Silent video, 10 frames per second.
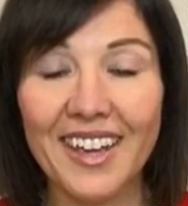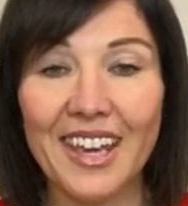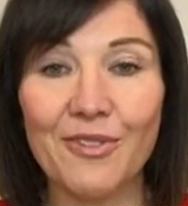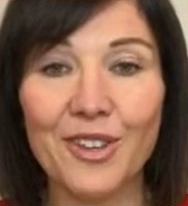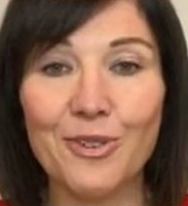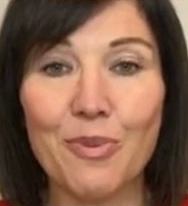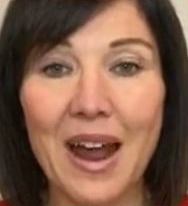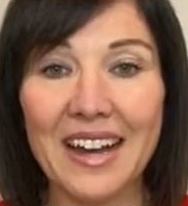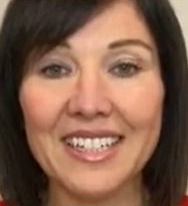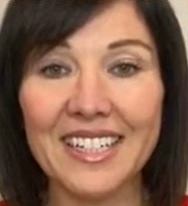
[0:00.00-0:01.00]
if you
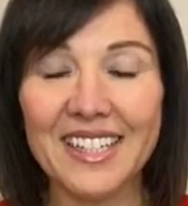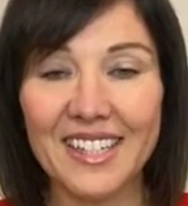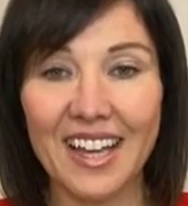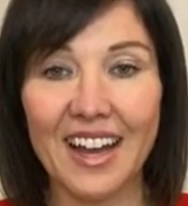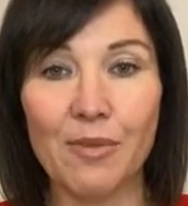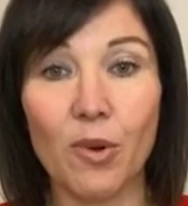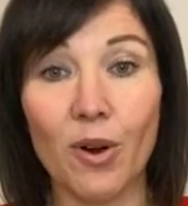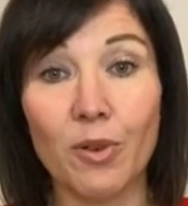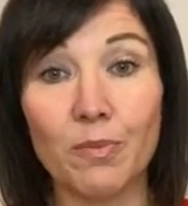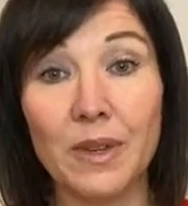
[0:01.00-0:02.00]
practice um,
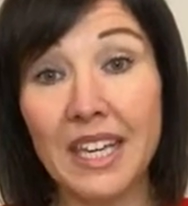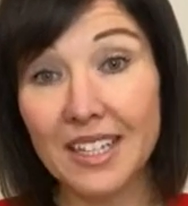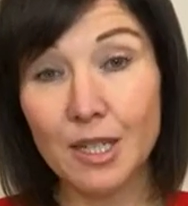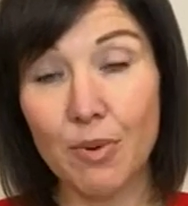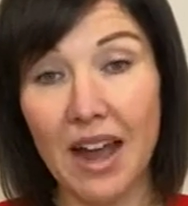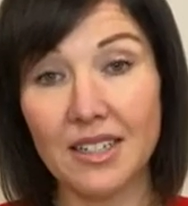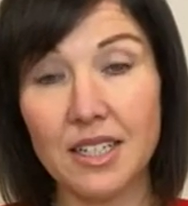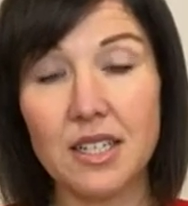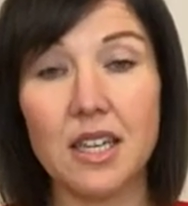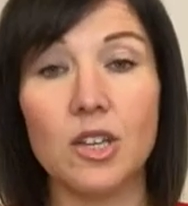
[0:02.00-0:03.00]
or begin to
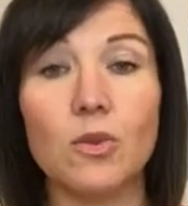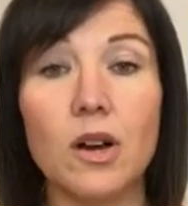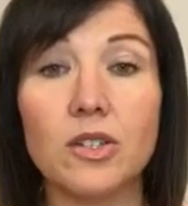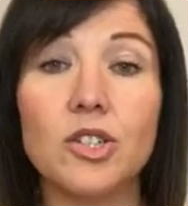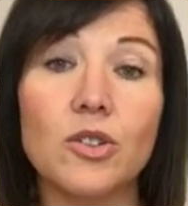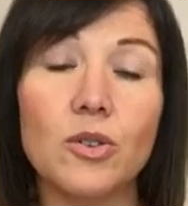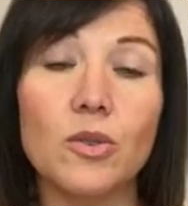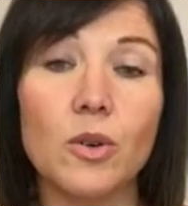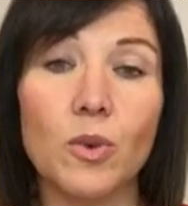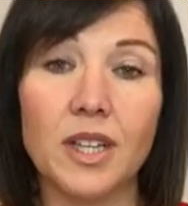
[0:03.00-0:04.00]
practice, that you
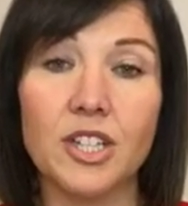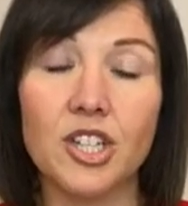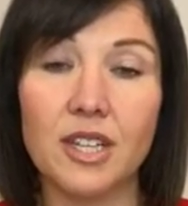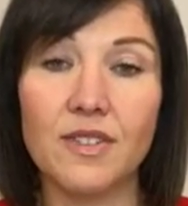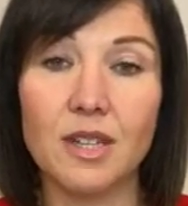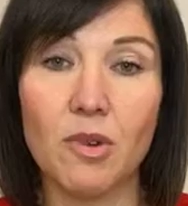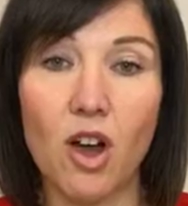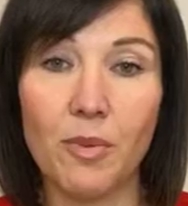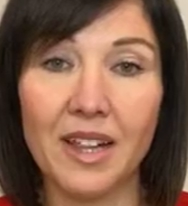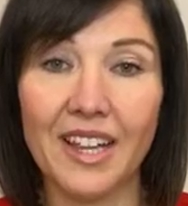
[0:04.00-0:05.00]
too will achieve some
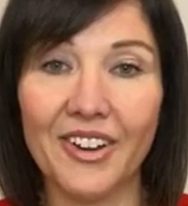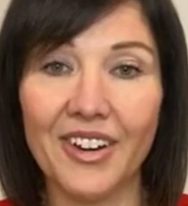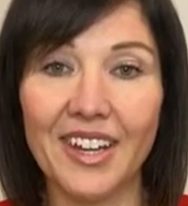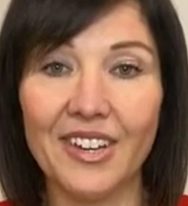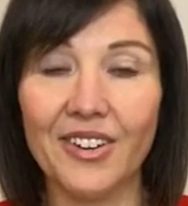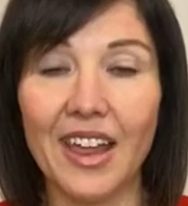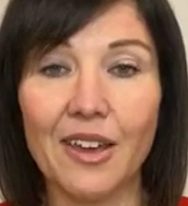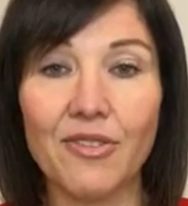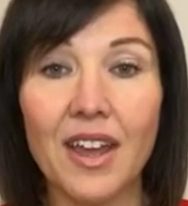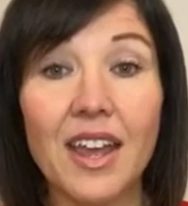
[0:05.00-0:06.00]
calm and clarity in your
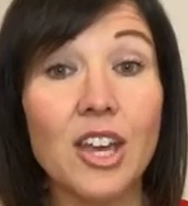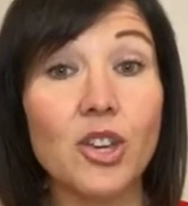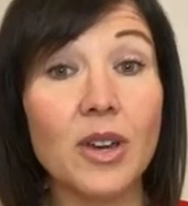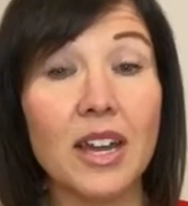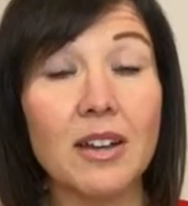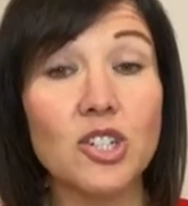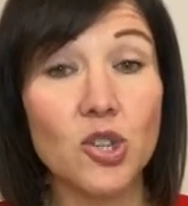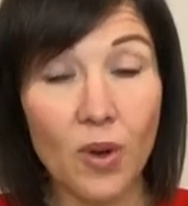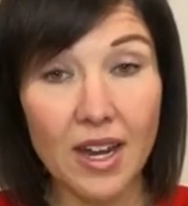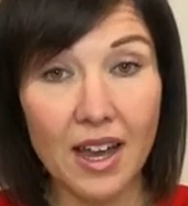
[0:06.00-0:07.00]
life. You can
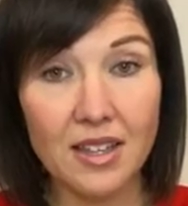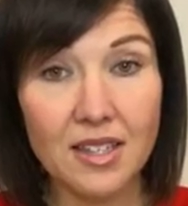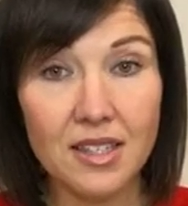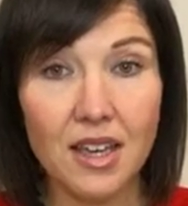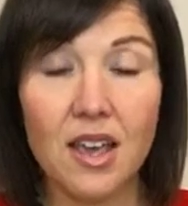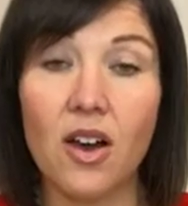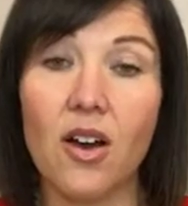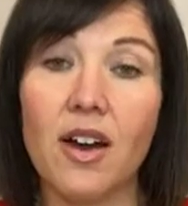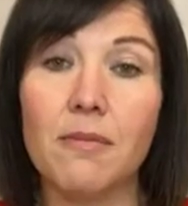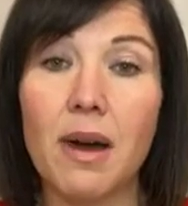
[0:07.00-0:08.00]
join us
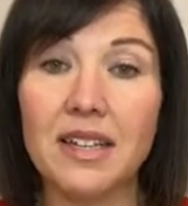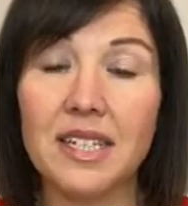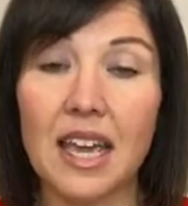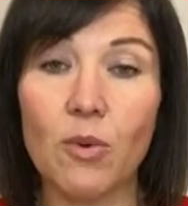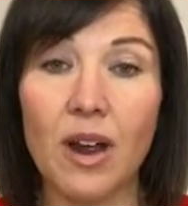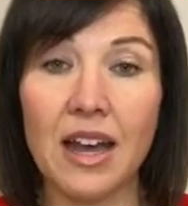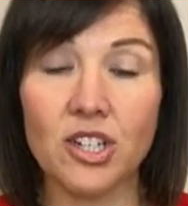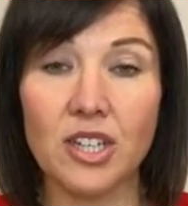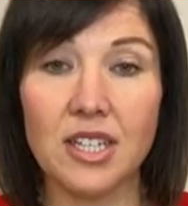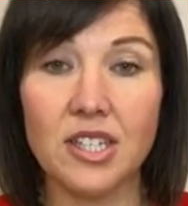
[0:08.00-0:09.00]
on Monday. We're
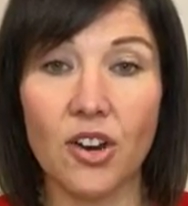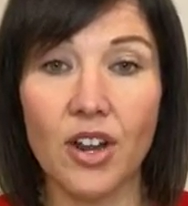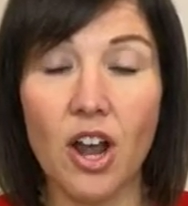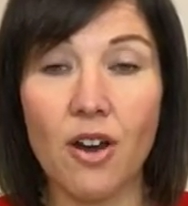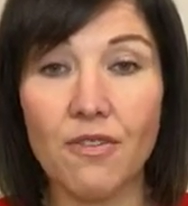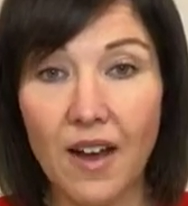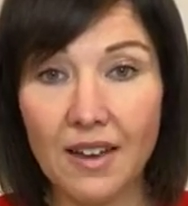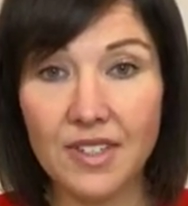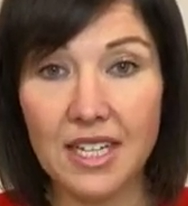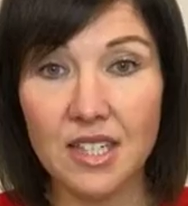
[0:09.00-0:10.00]
actually starting our
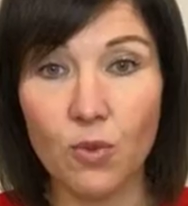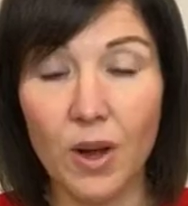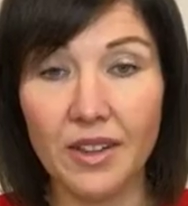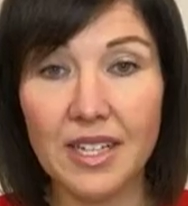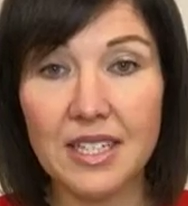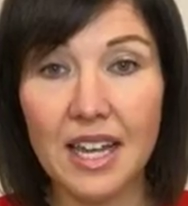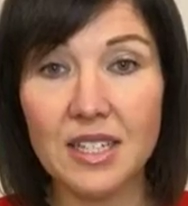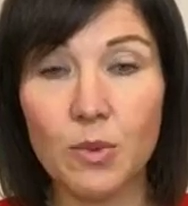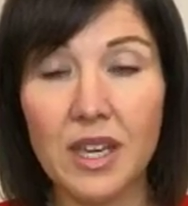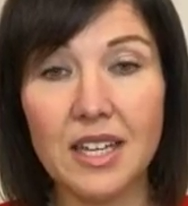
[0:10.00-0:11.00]
five days of wellness
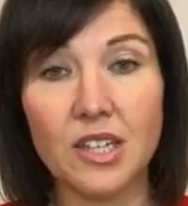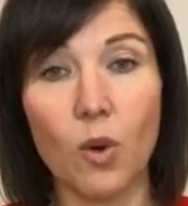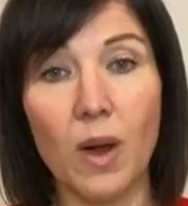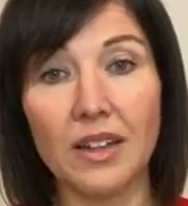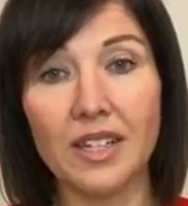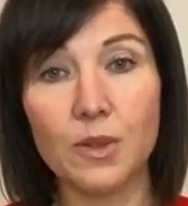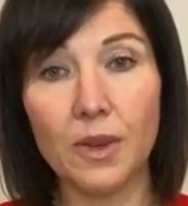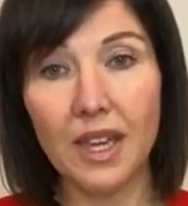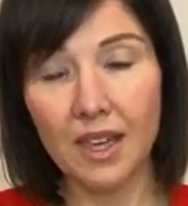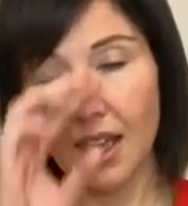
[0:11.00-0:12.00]
next week. It's our wellness
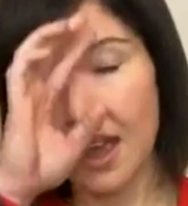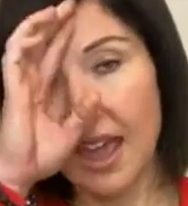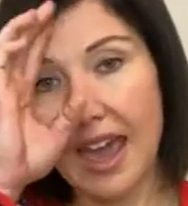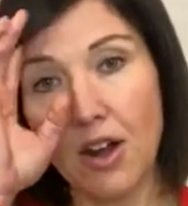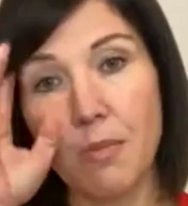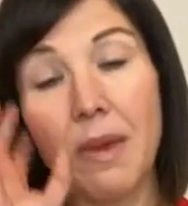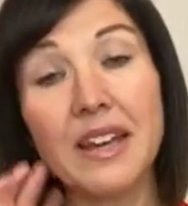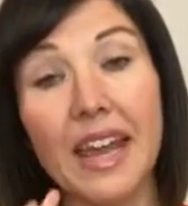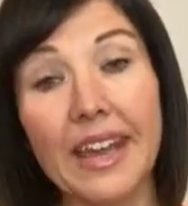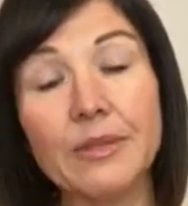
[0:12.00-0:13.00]
week. And on
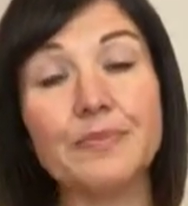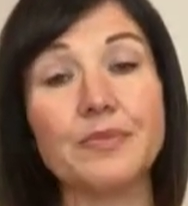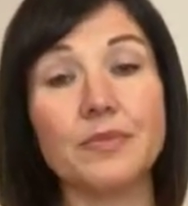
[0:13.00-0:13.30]
Monday,